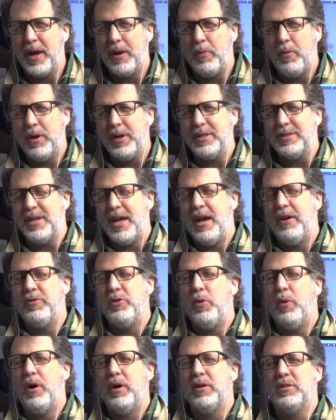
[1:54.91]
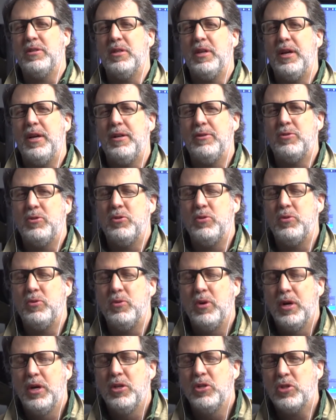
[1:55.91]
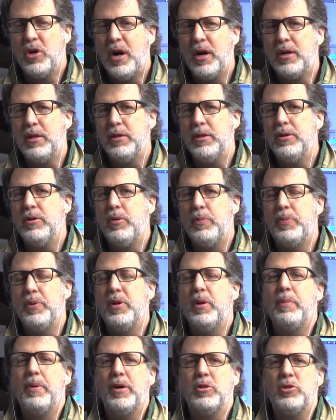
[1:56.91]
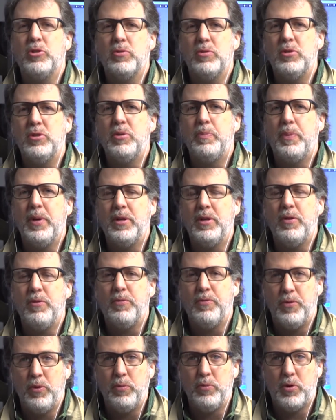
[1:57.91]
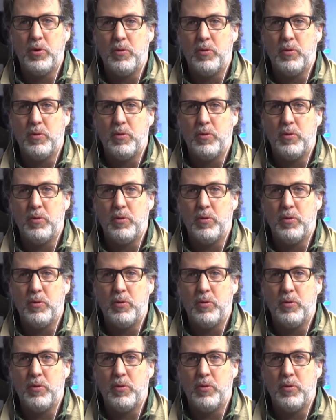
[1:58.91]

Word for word: I wanted to have you on today to talk a little bit about your independent film